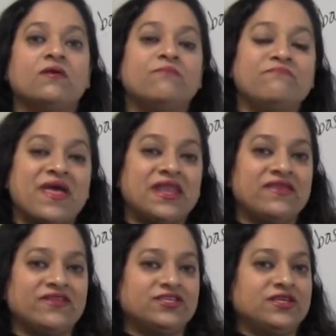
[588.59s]
many
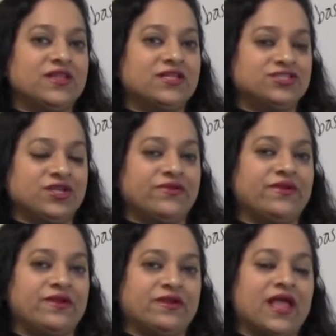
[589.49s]
of the ELL children
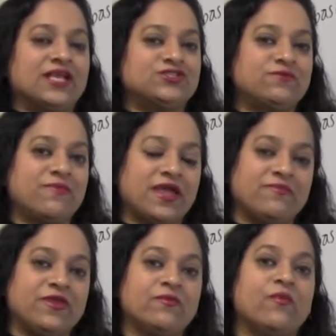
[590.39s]
in our classroom
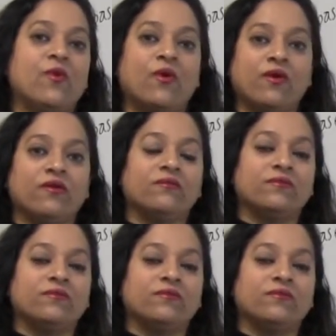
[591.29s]
might be more